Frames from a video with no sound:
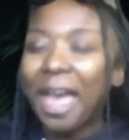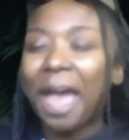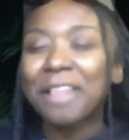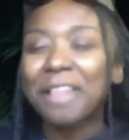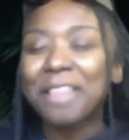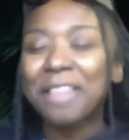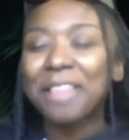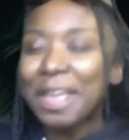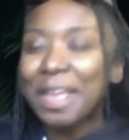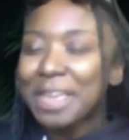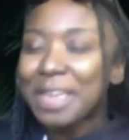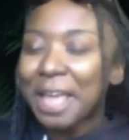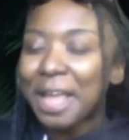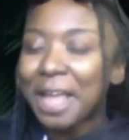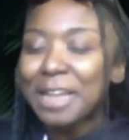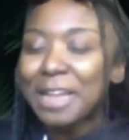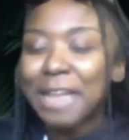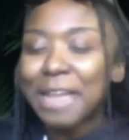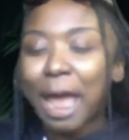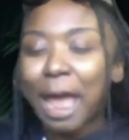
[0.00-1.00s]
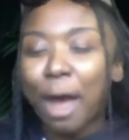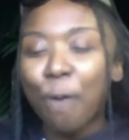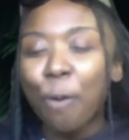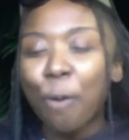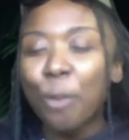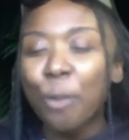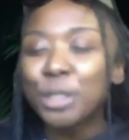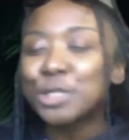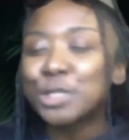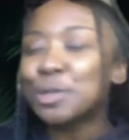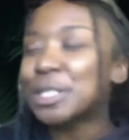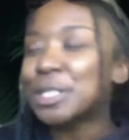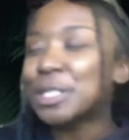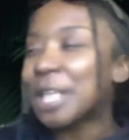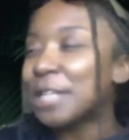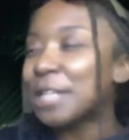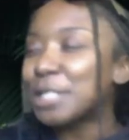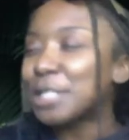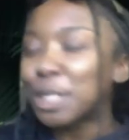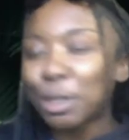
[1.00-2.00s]
I like it. Now, what would you
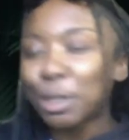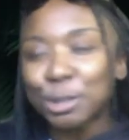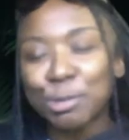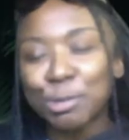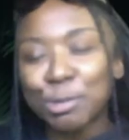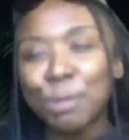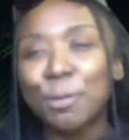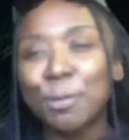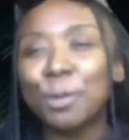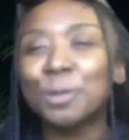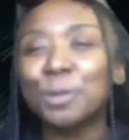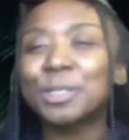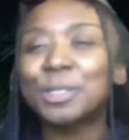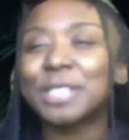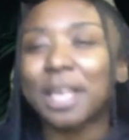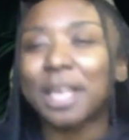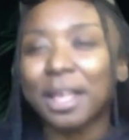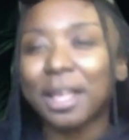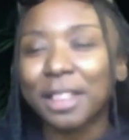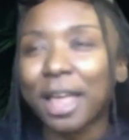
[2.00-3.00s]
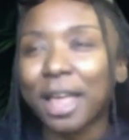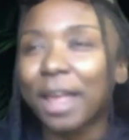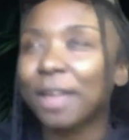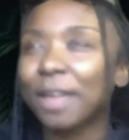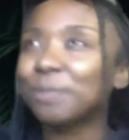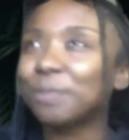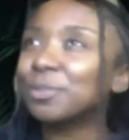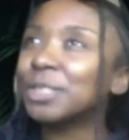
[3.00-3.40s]
say to those people who said like,